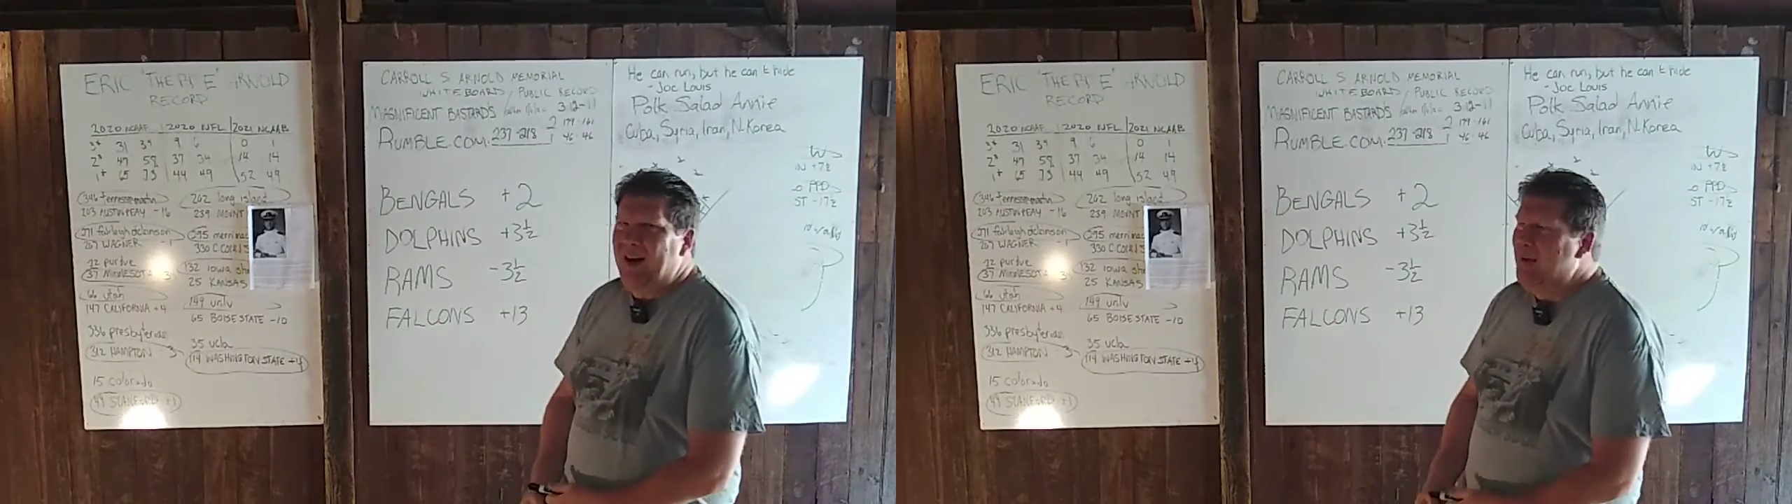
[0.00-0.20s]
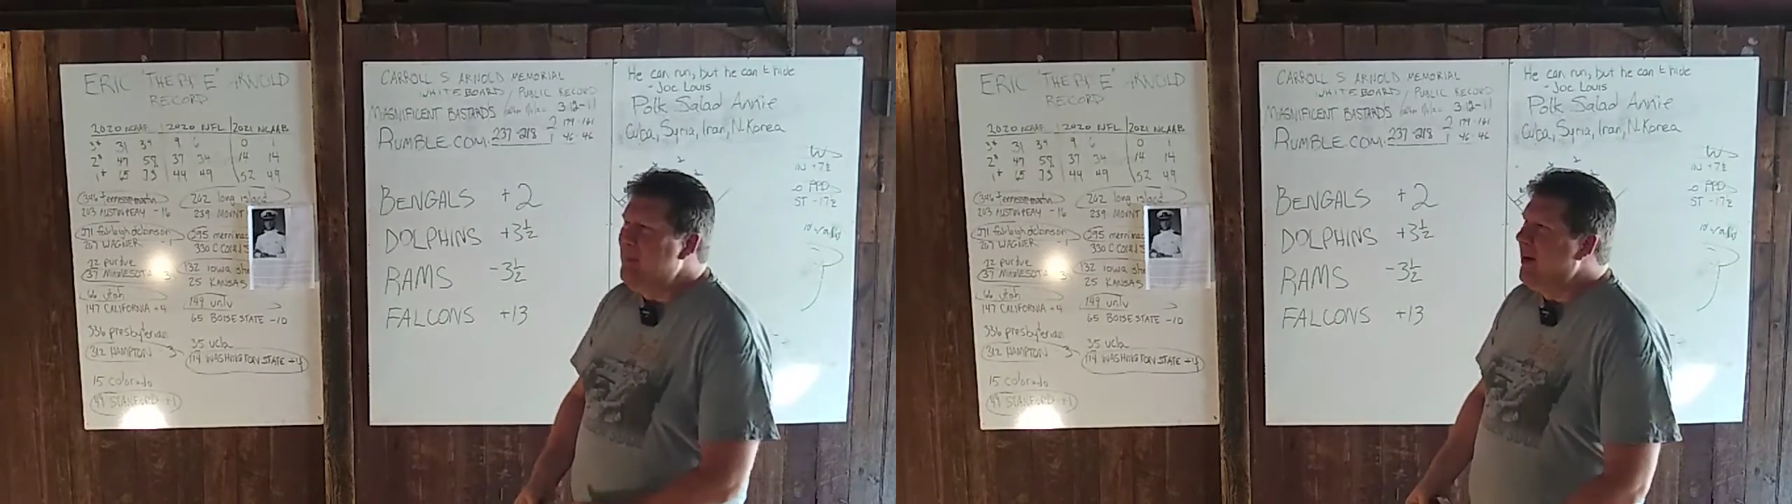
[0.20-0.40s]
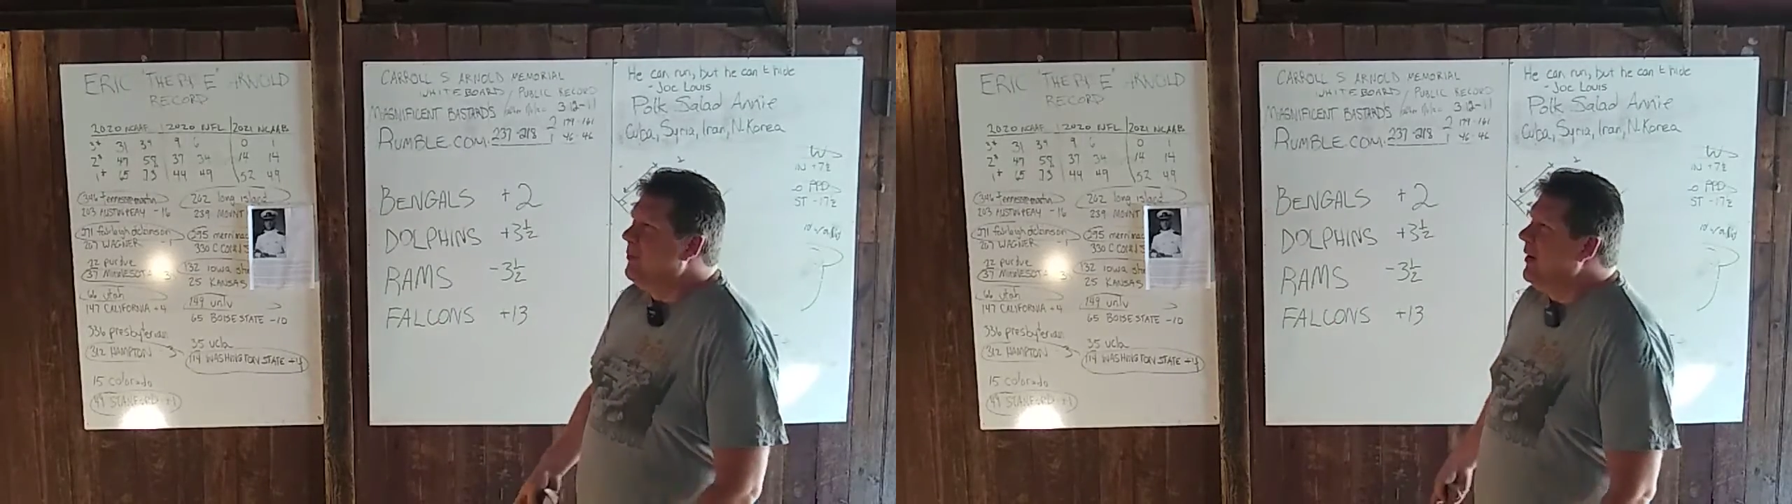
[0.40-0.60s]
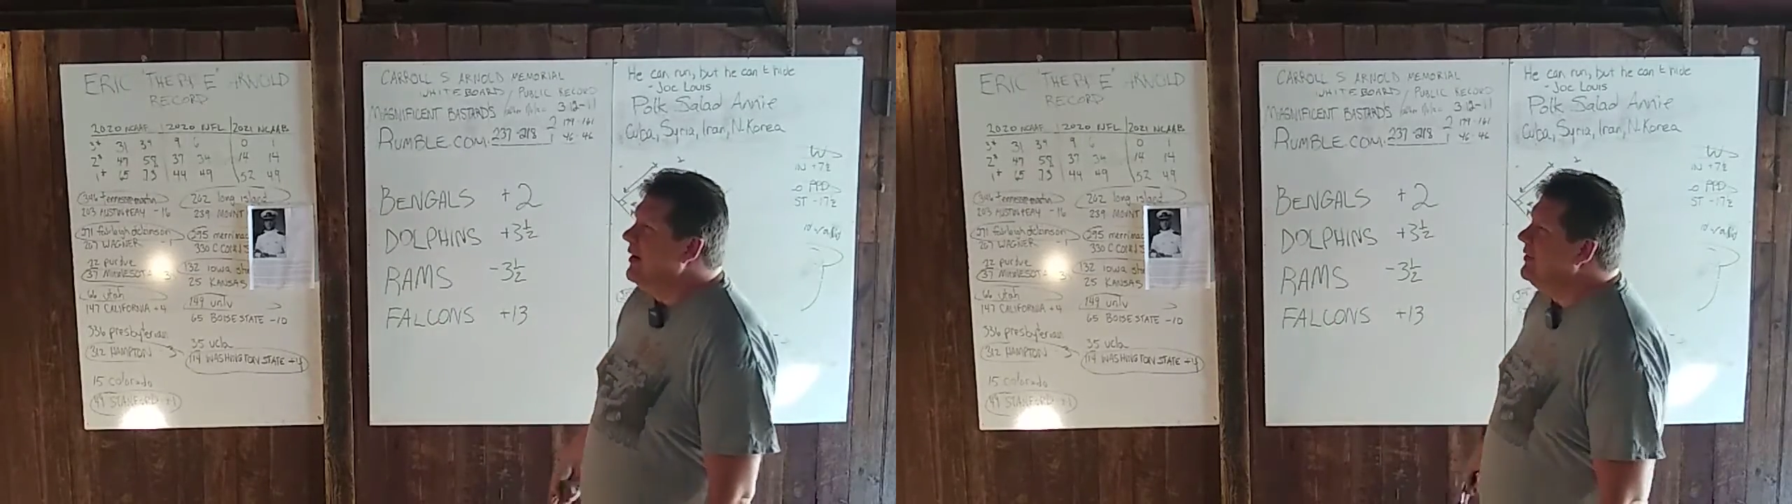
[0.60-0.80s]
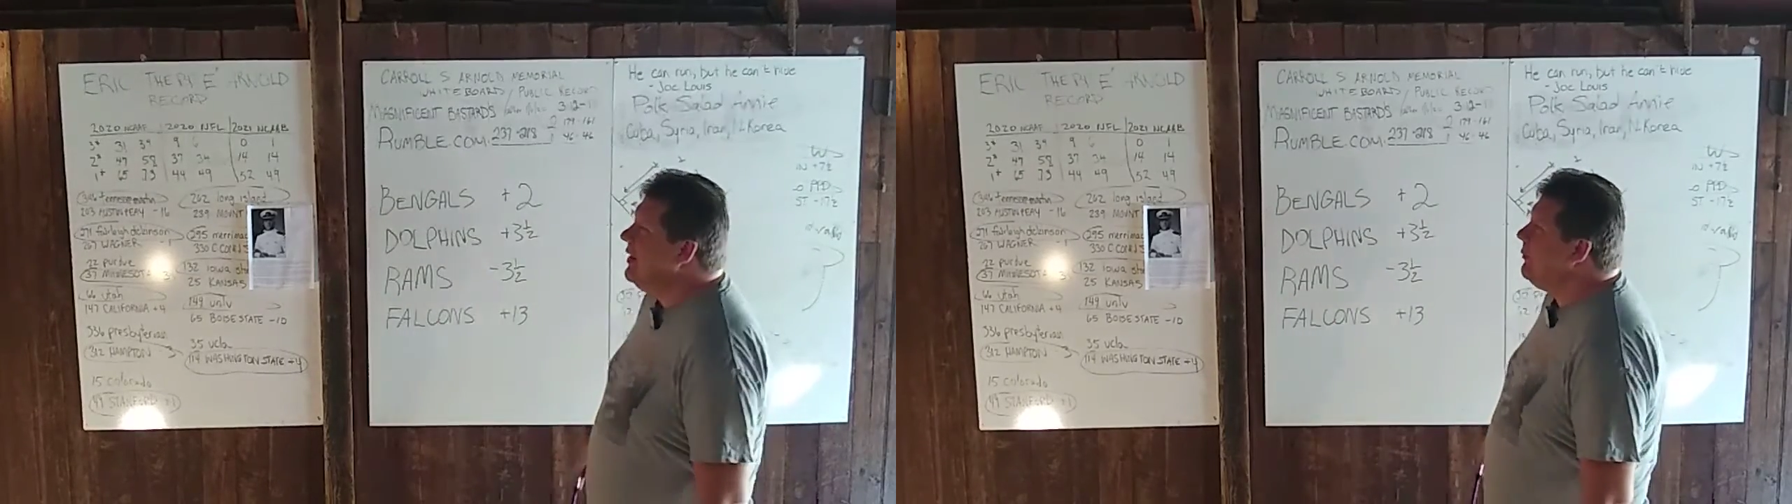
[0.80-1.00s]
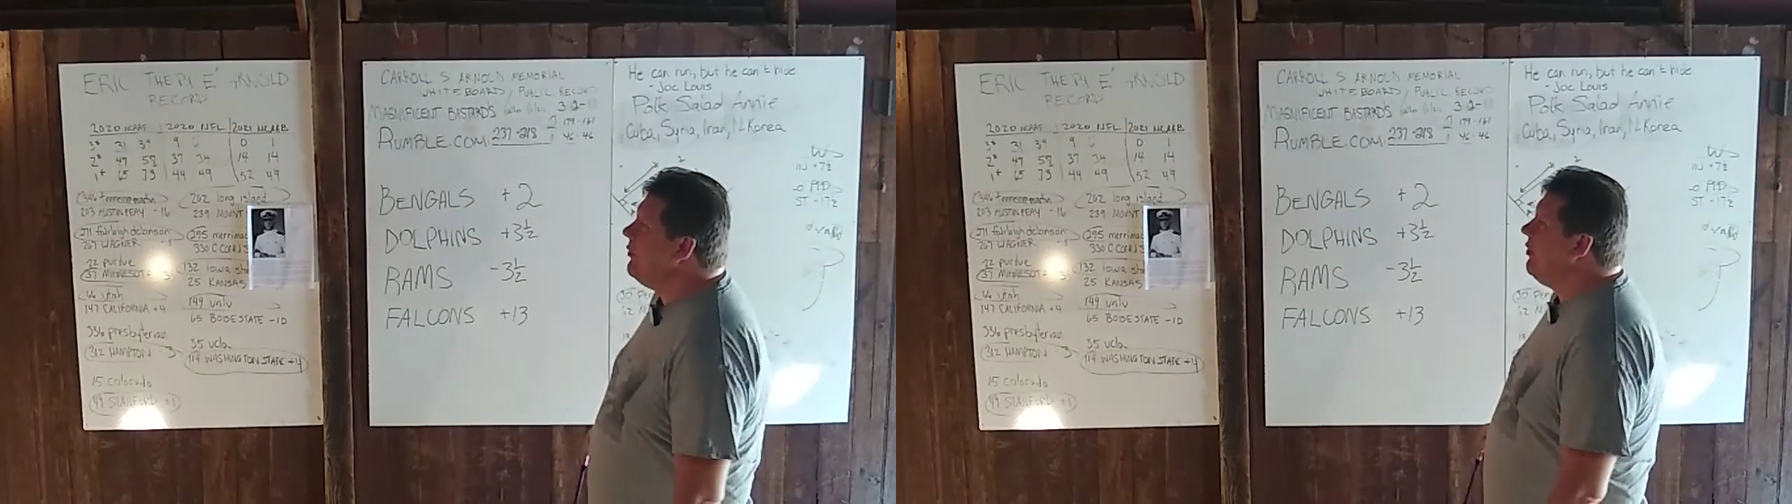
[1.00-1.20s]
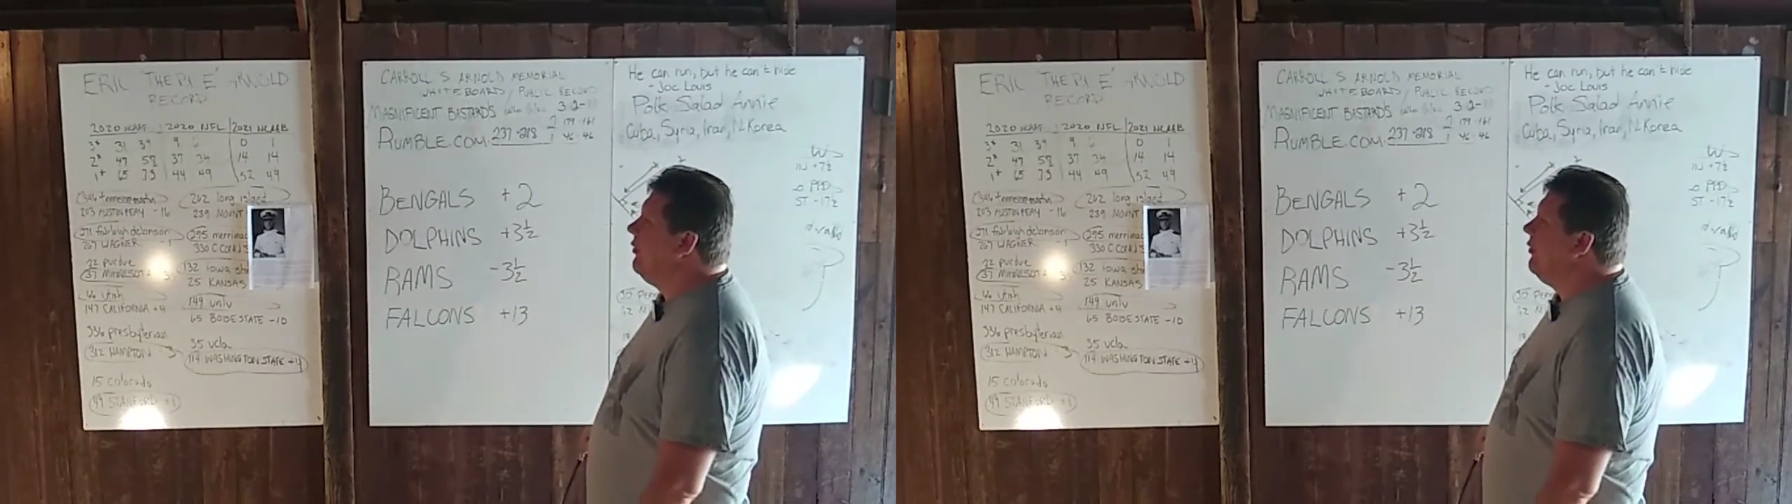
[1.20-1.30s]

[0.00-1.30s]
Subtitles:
I'm out of my depth